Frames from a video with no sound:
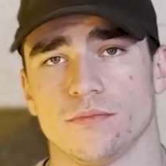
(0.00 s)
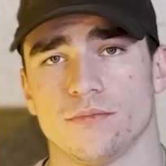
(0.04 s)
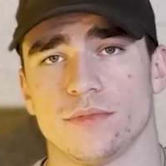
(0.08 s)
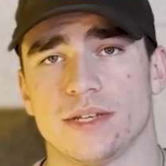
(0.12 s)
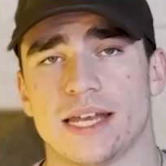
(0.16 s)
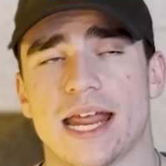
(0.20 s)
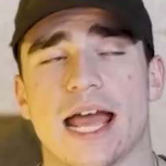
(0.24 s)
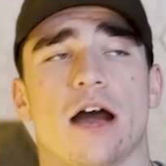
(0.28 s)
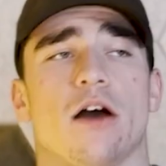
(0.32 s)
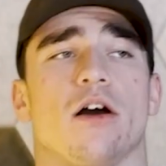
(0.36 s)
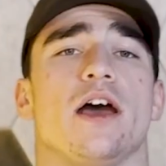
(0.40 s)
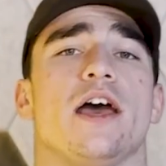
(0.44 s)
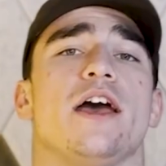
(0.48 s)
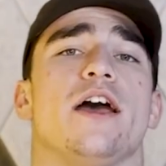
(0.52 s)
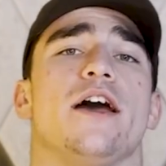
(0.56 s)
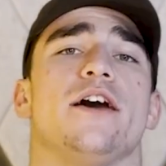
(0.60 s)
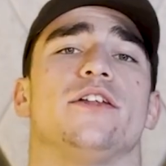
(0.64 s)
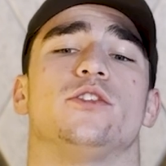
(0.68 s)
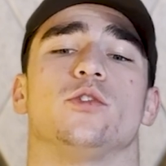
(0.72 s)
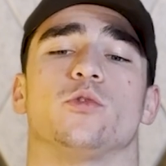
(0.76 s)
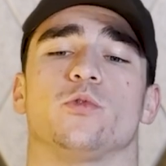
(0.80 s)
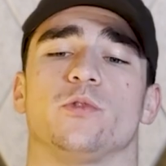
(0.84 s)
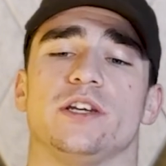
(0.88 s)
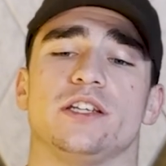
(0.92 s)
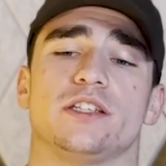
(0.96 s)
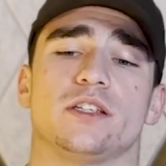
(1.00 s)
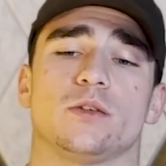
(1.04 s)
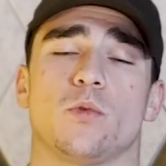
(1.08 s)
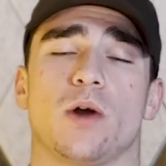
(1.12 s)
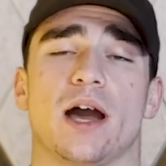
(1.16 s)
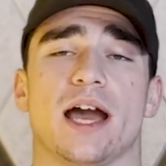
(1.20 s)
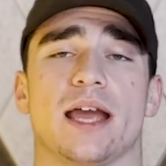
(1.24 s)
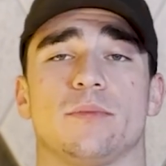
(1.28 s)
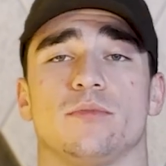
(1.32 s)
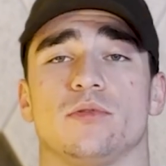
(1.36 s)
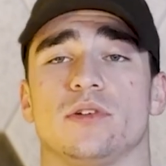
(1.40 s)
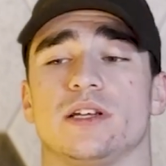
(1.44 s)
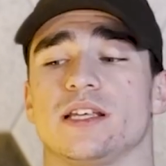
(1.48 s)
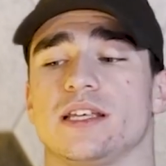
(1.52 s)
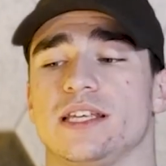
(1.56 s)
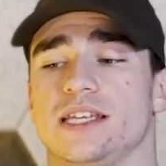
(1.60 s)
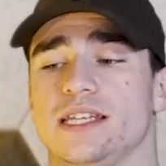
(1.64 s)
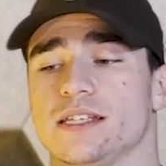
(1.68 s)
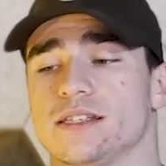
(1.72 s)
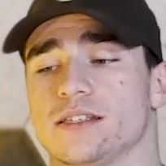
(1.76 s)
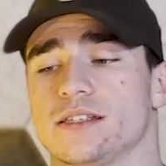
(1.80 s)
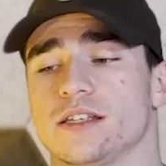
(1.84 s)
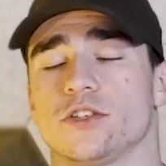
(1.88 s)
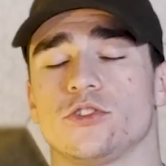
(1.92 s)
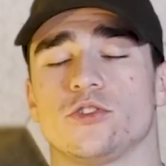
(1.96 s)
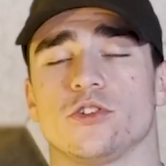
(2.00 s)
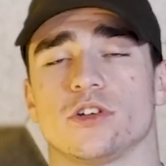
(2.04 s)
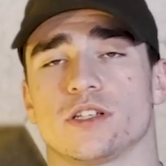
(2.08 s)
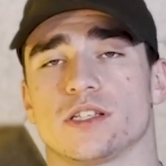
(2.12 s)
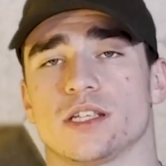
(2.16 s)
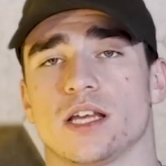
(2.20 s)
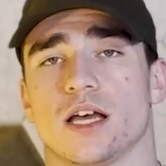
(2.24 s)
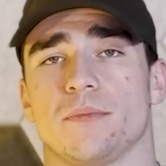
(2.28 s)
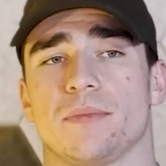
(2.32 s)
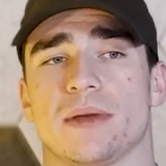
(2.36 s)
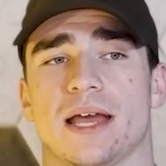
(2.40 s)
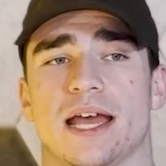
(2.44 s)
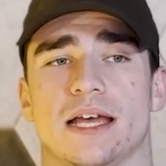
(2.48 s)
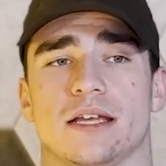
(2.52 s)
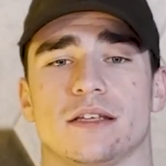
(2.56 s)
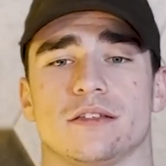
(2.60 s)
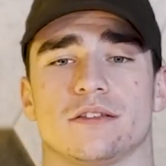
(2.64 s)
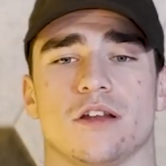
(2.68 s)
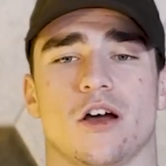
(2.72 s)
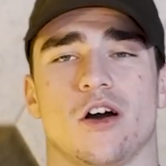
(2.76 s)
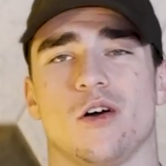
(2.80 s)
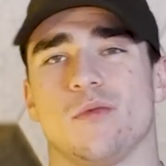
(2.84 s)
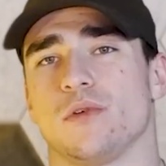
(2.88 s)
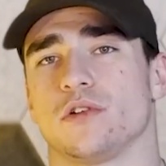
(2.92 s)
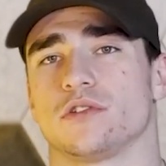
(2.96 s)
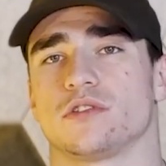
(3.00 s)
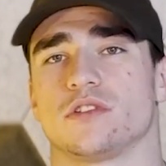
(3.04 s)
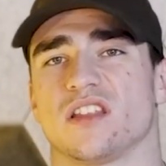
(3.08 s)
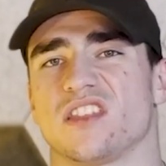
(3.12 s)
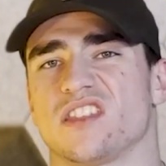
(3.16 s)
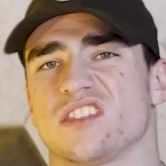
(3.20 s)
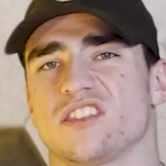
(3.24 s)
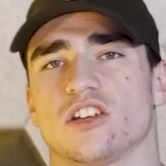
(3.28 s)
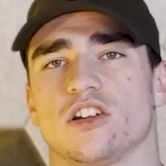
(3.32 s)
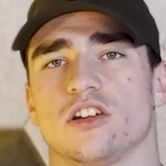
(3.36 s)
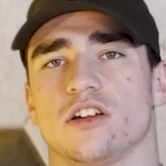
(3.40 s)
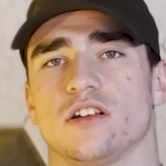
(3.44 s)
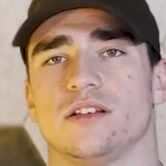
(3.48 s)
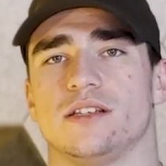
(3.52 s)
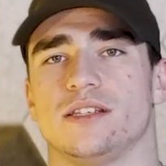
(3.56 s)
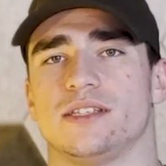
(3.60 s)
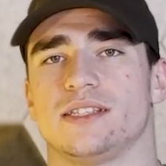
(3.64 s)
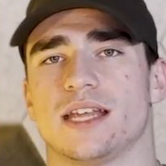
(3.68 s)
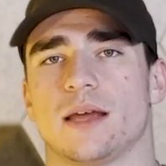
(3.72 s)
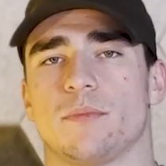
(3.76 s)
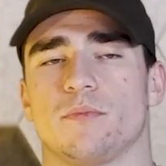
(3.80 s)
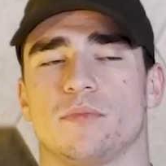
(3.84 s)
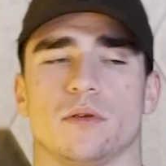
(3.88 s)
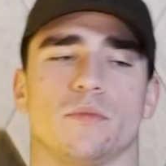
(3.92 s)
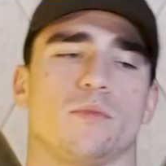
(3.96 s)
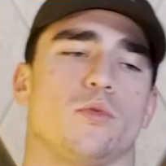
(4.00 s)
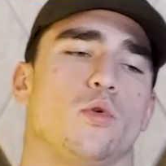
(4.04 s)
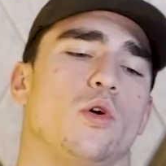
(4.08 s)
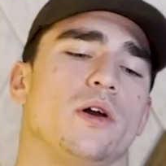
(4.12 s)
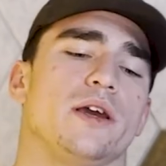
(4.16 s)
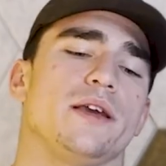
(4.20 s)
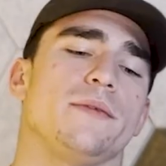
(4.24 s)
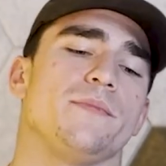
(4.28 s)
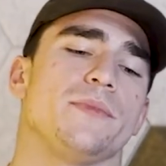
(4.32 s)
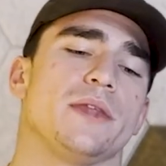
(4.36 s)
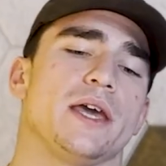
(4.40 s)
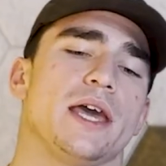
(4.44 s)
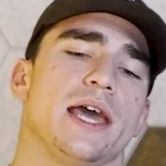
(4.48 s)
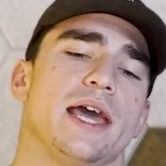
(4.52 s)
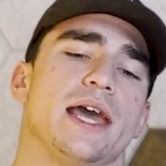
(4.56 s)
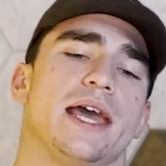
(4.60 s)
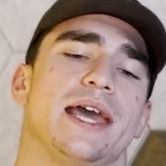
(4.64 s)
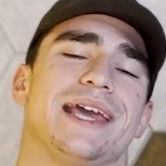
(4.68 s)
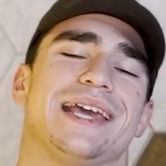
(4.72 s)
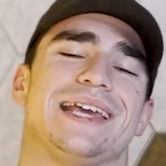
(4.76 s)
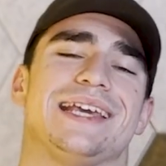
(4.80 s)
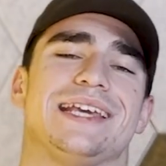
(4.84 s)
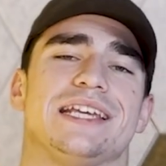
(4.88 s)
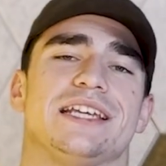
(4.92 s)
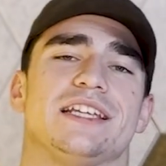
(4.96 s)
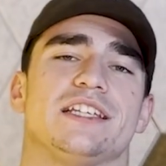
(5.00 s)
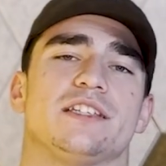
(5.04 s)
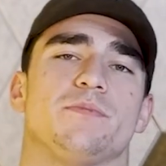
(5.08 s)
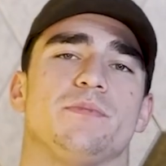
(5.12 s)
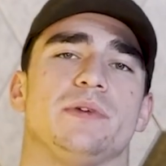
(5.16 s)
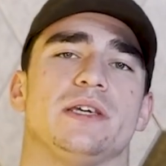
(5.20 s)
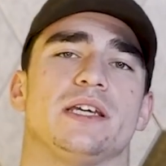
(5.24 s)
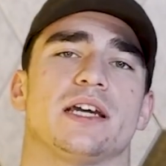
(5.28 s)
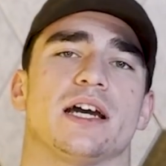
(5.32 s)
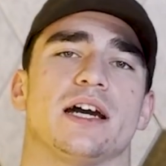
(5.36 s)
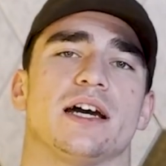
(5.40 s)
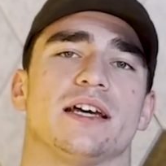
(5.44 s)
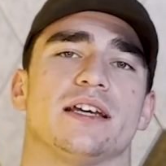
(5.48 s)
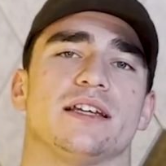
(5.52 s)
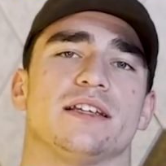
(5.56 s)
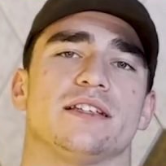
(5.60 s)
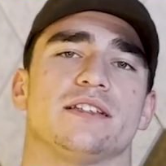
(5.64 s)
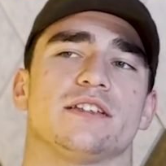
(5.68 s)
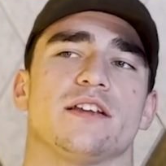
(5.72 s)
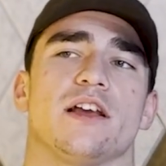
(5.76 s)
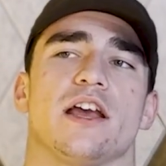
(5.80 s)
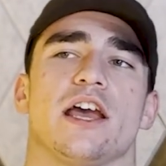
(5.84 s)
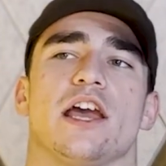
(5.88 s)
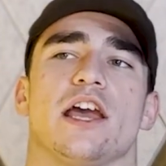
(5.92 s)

Now, the reason why I bring the eccentrics up as almost a third separate point is because